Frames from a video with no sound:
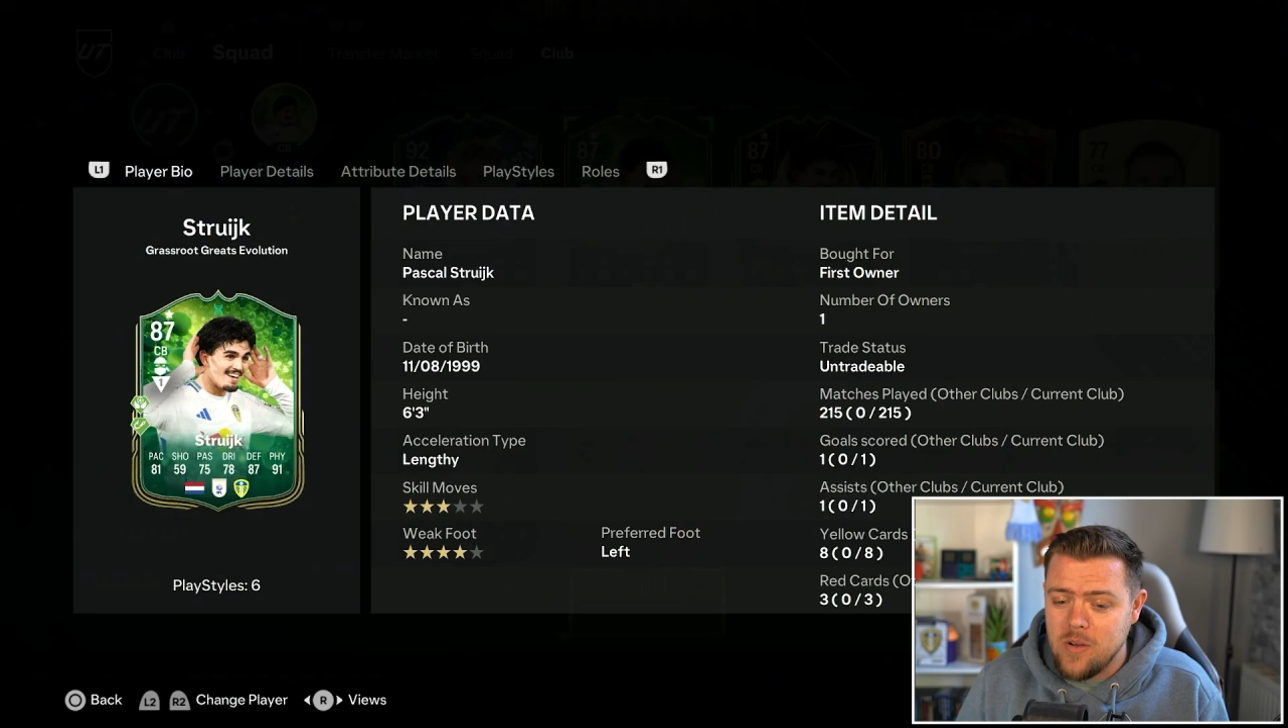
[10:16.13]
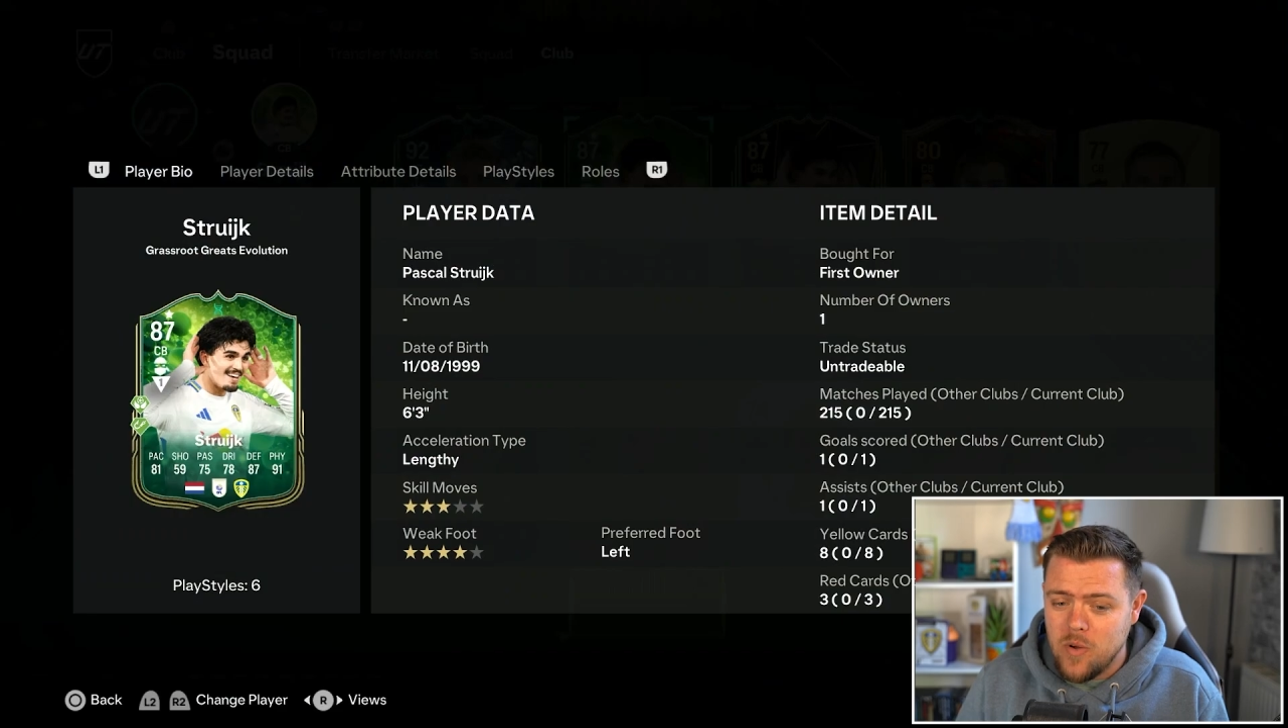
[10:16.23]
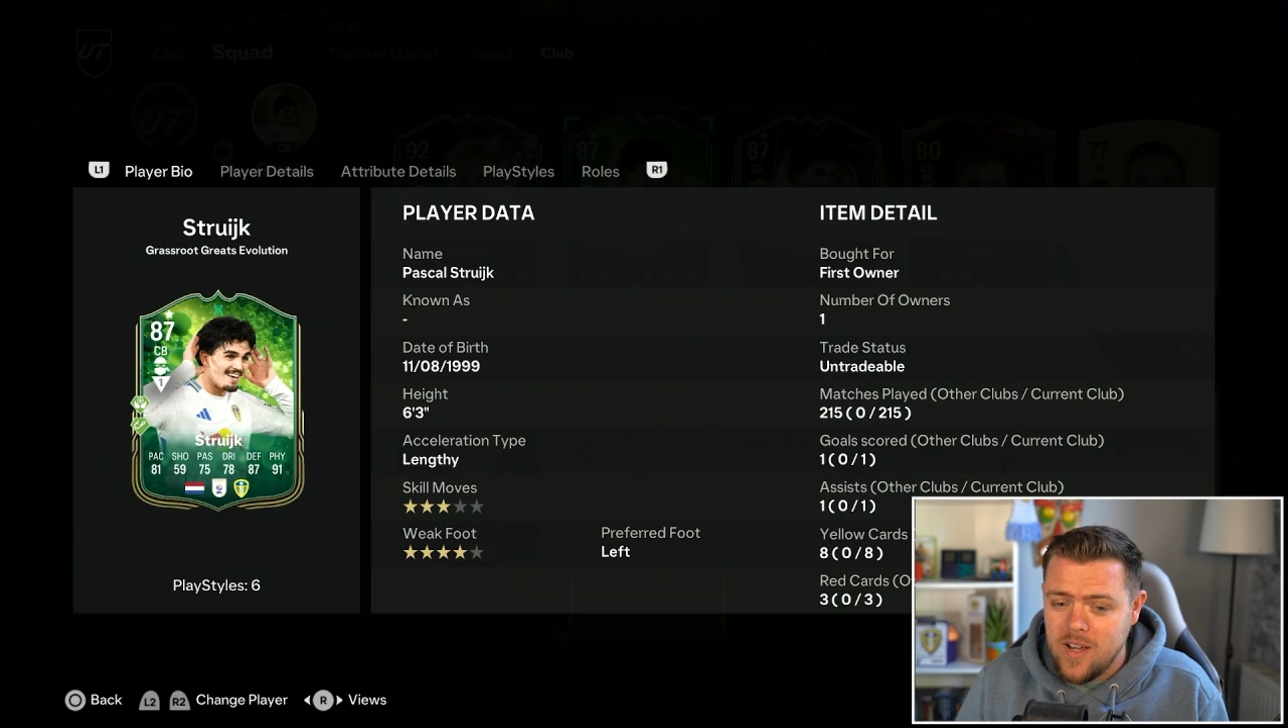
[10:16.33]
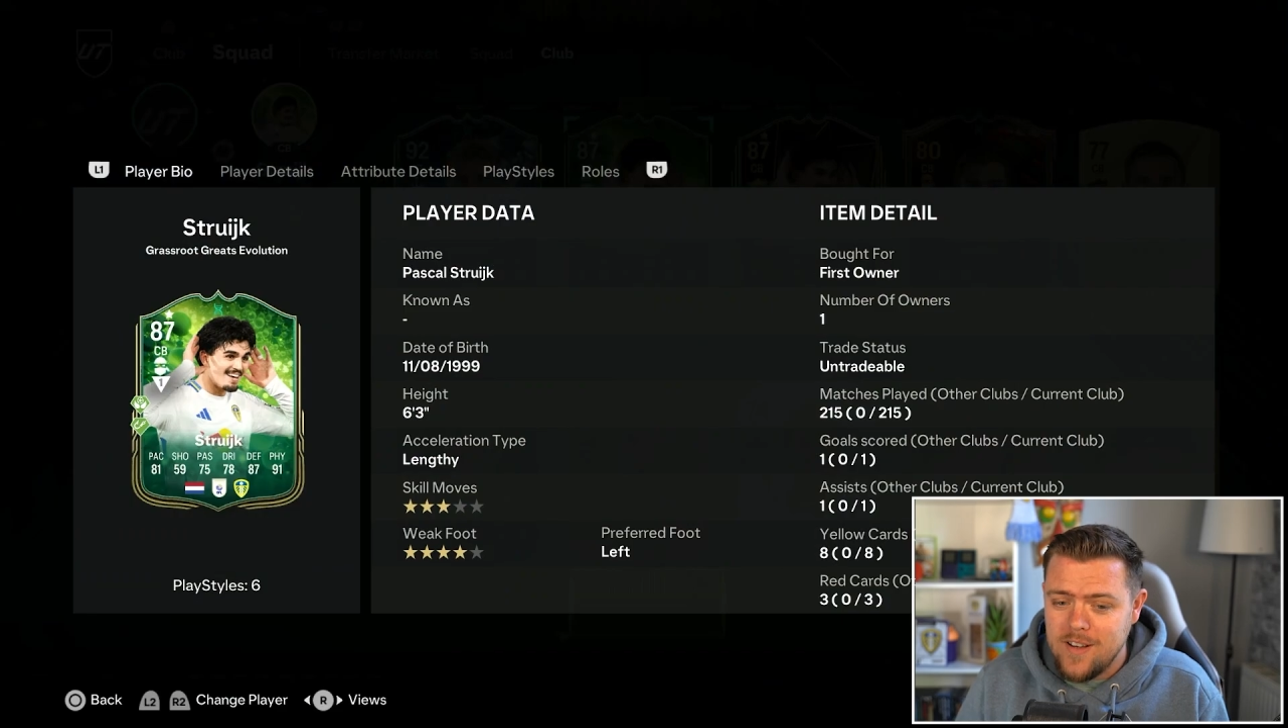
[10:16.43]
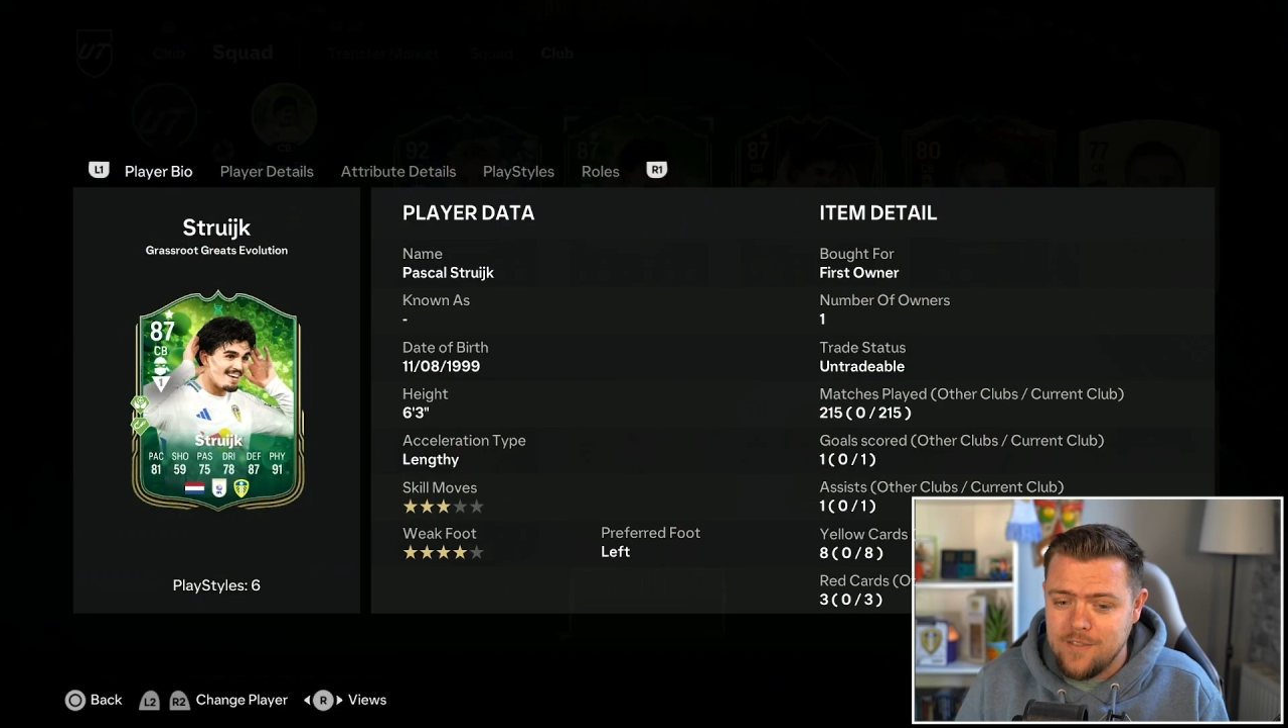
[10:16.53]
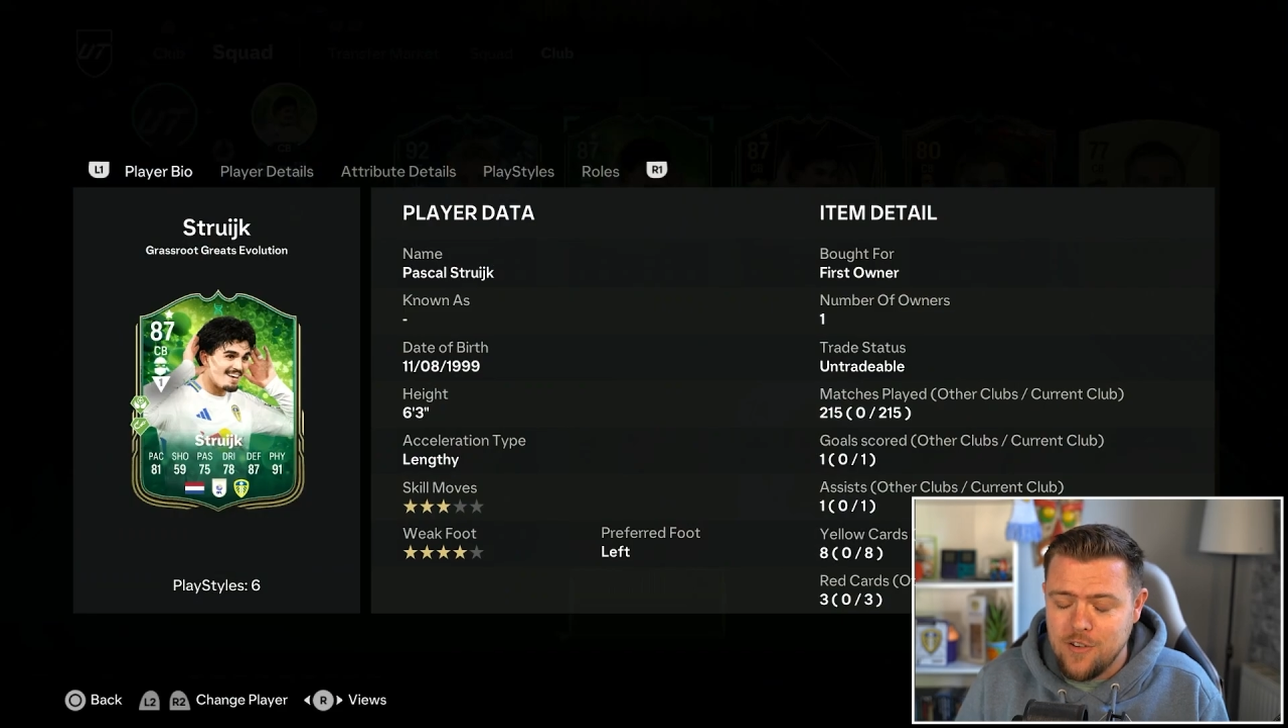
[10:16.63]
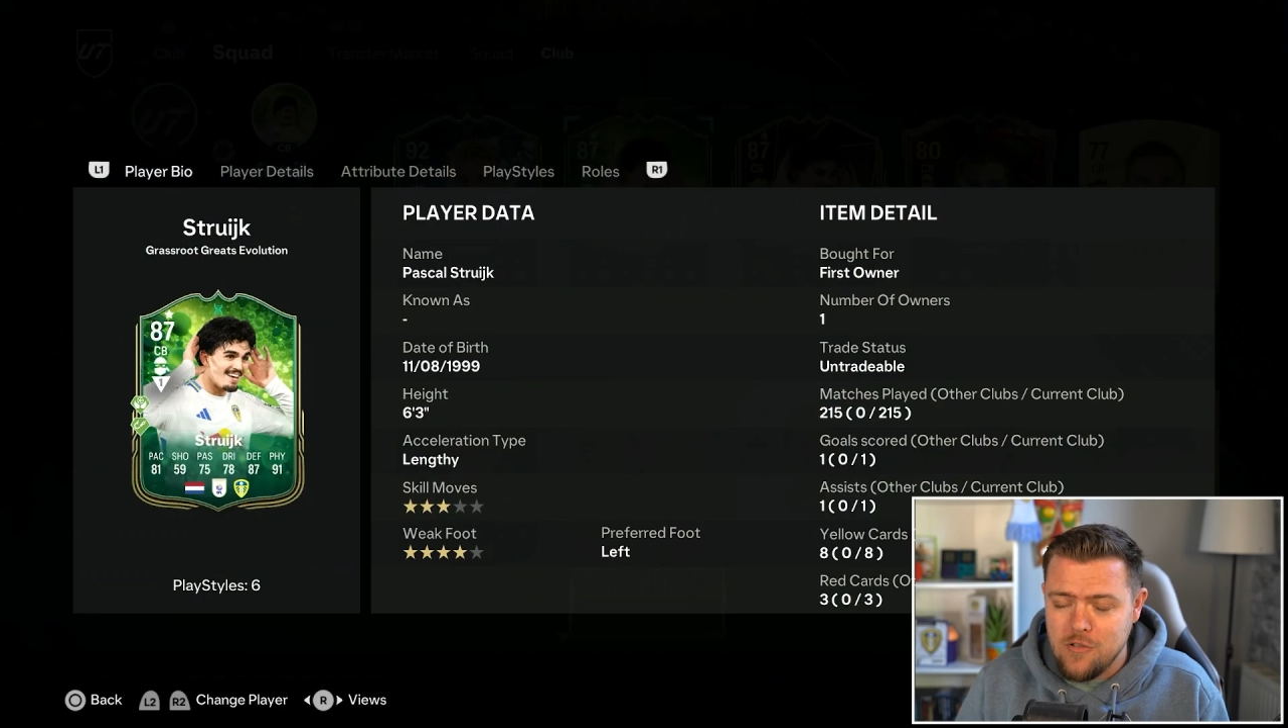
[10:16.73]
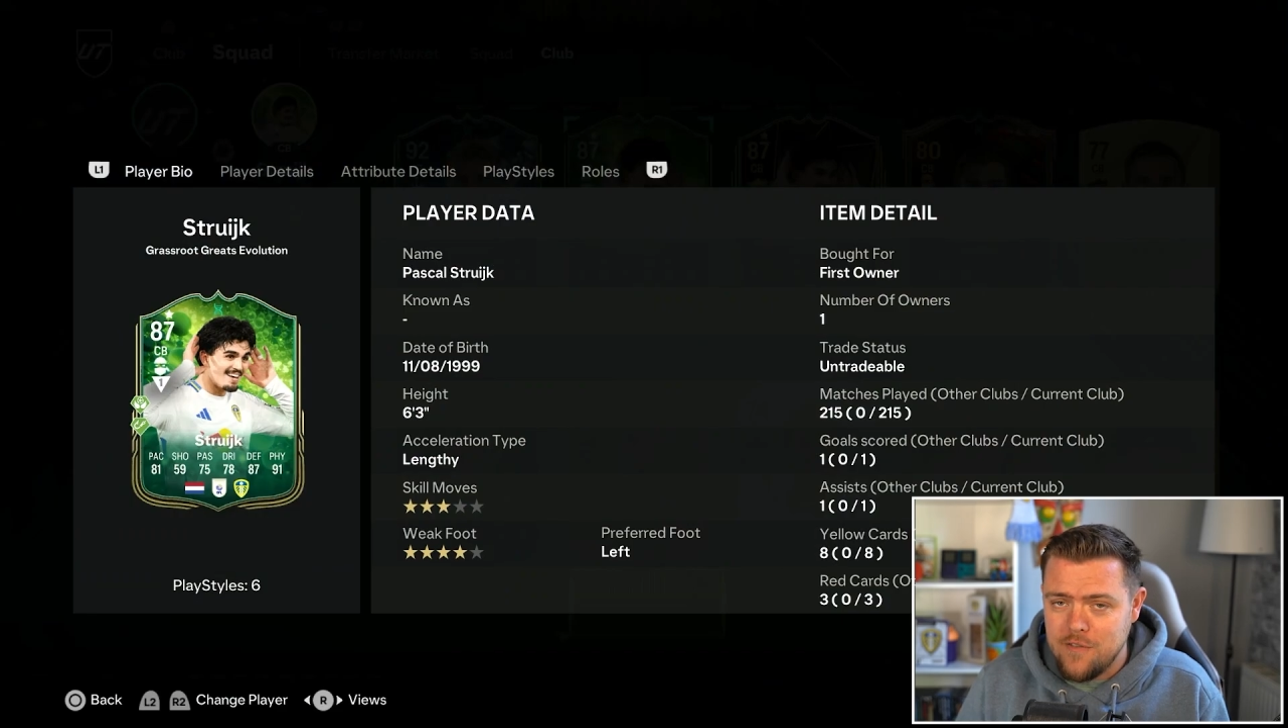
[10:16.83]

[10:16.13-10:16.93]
and waiting for